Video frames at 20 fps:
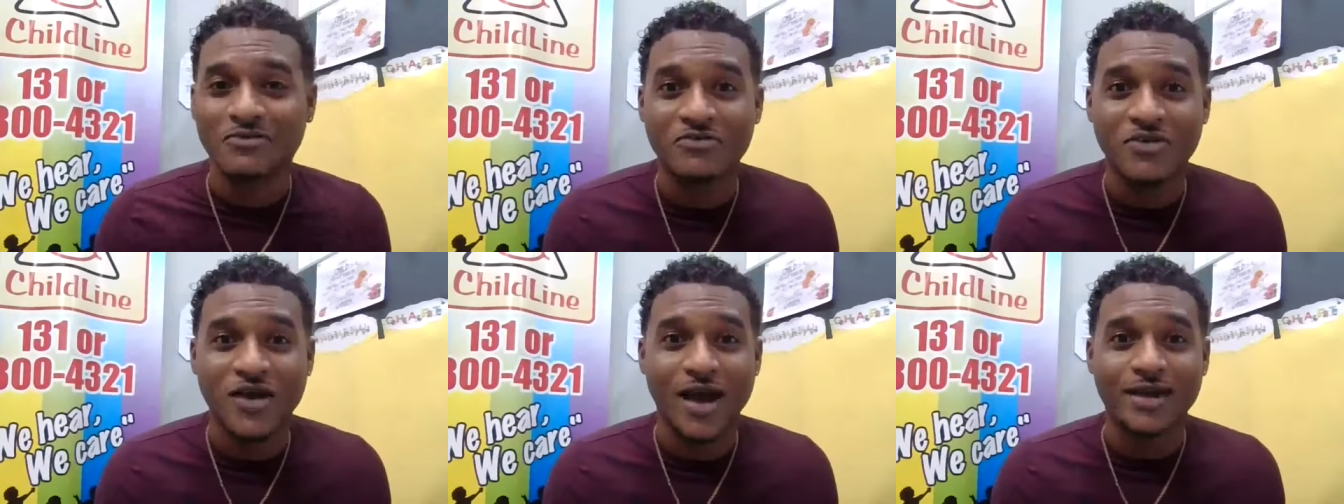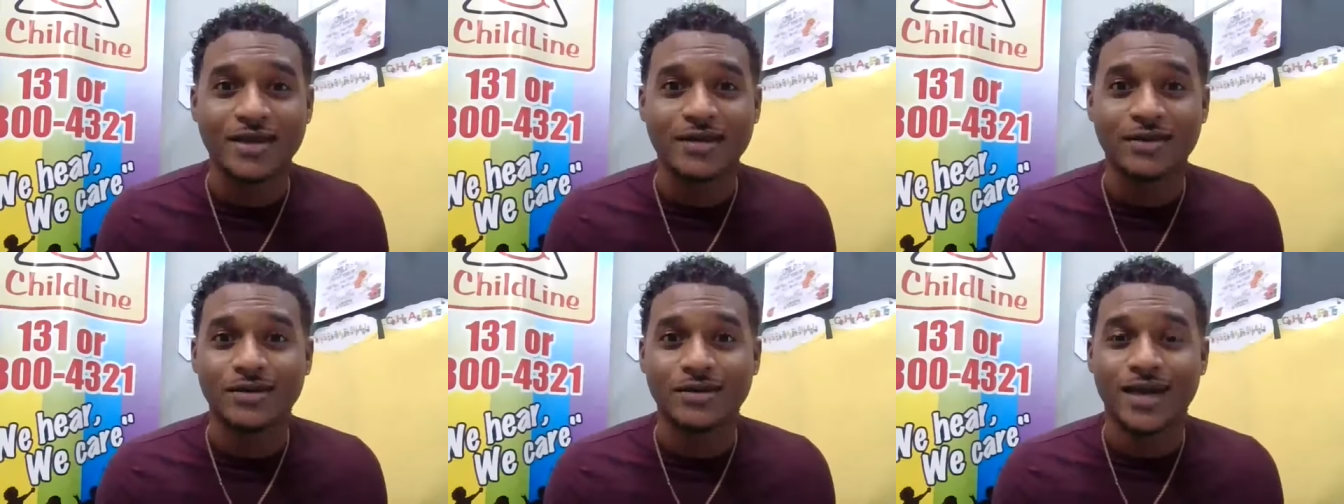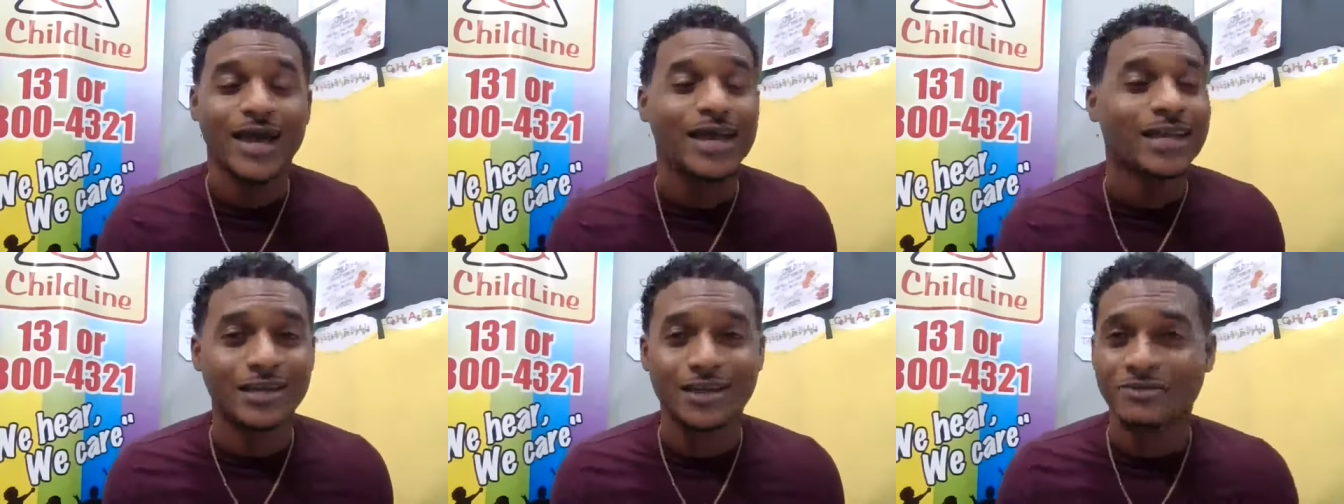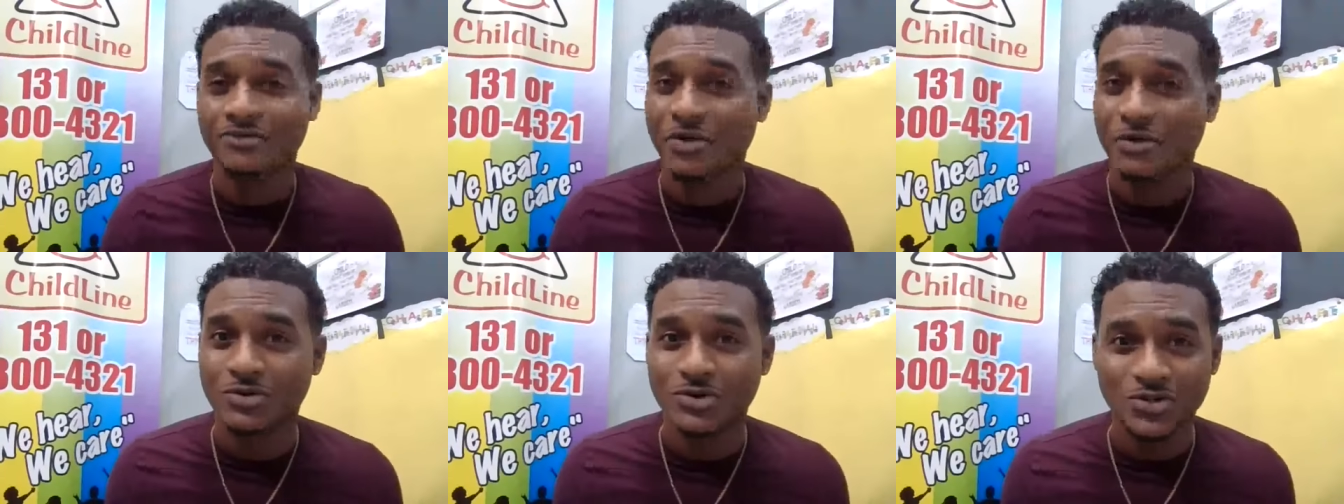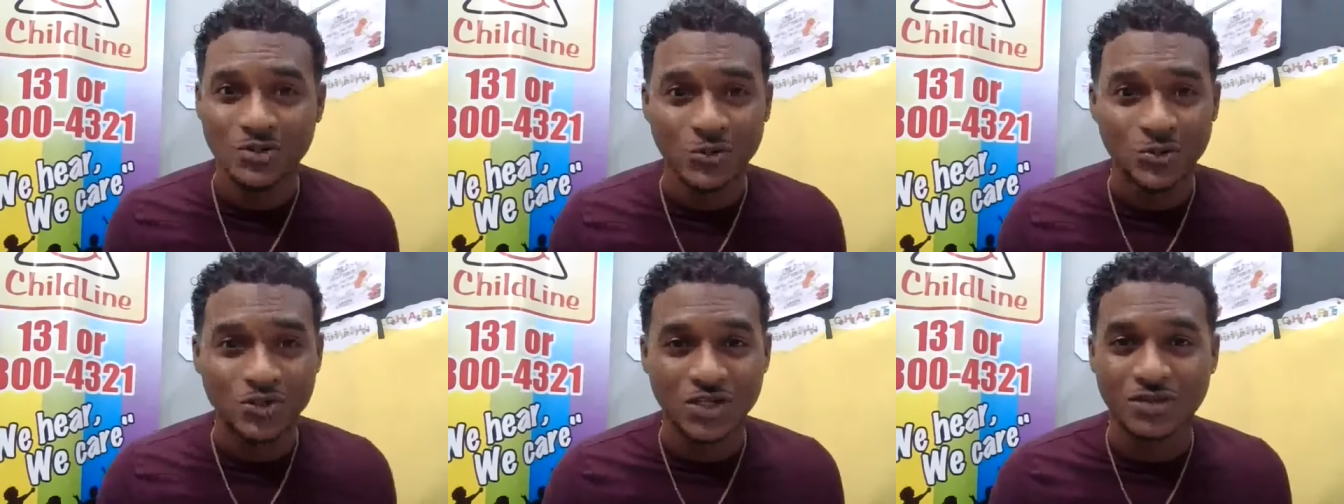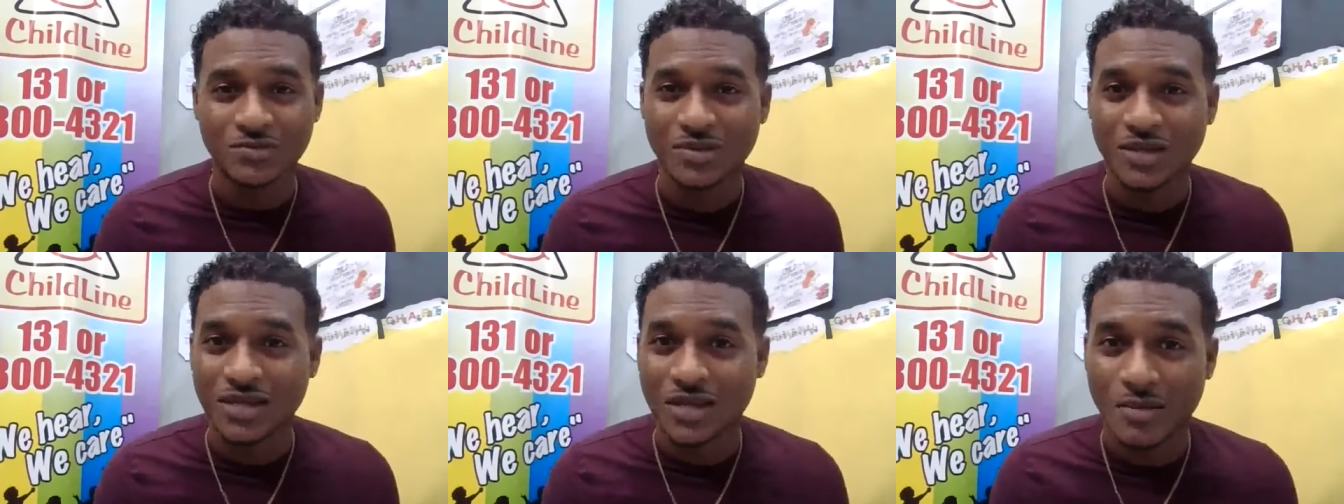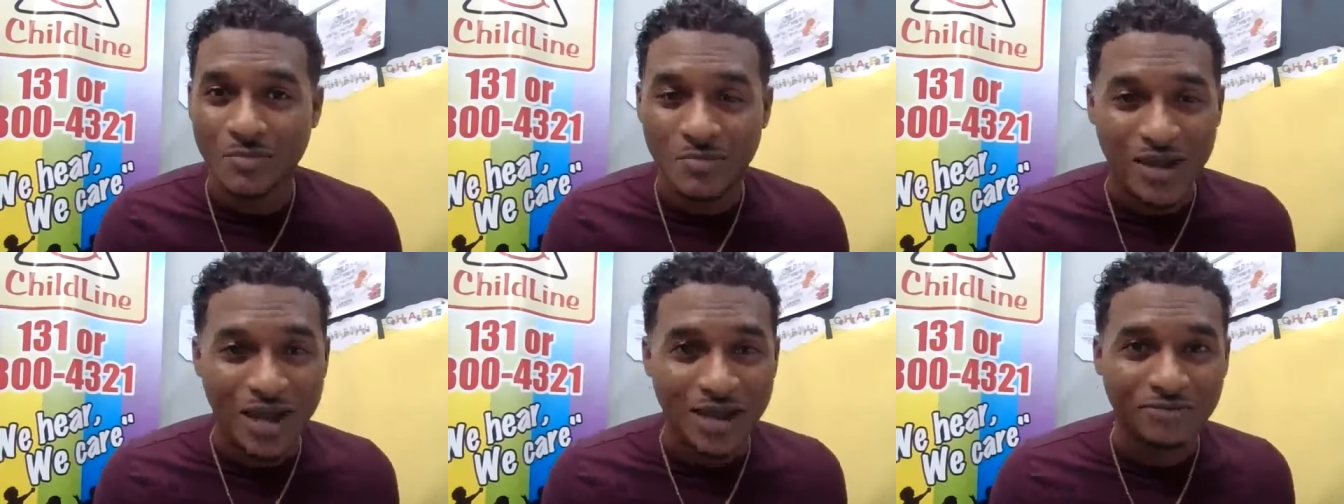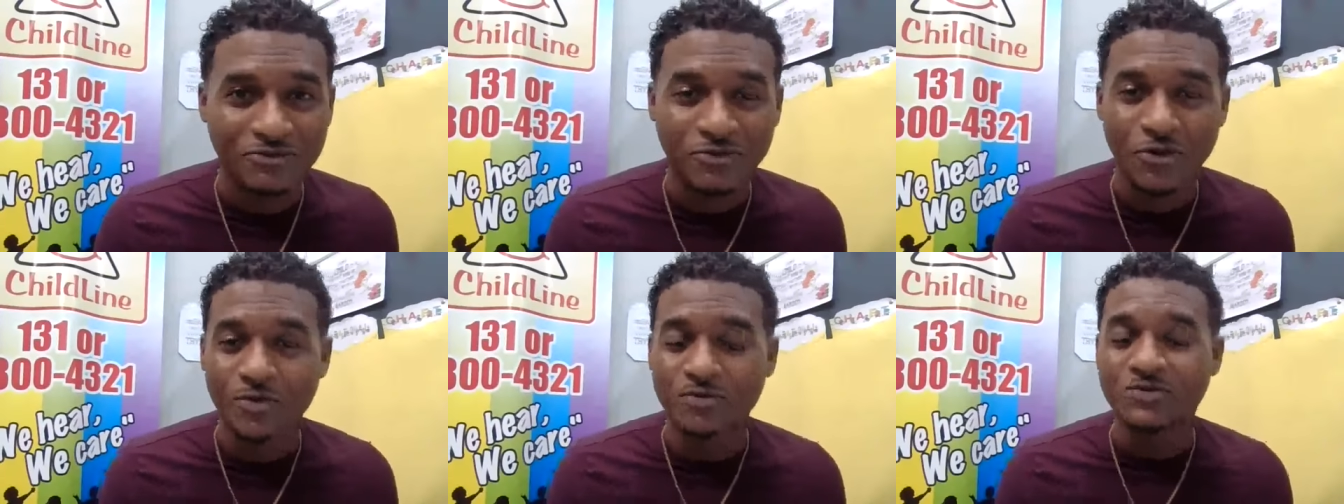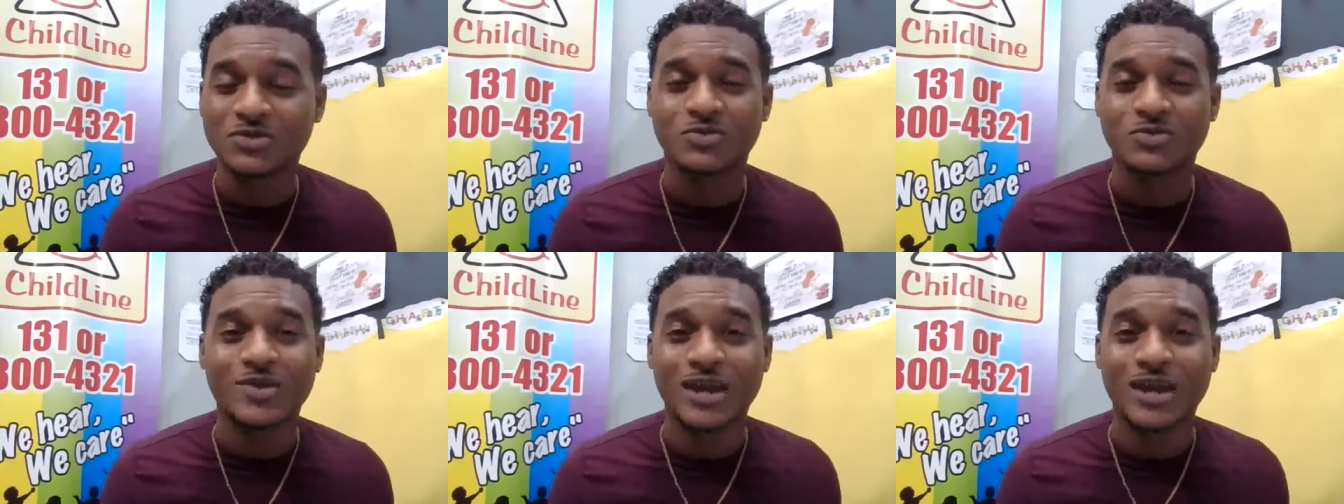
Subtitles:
via any of our social media platforms.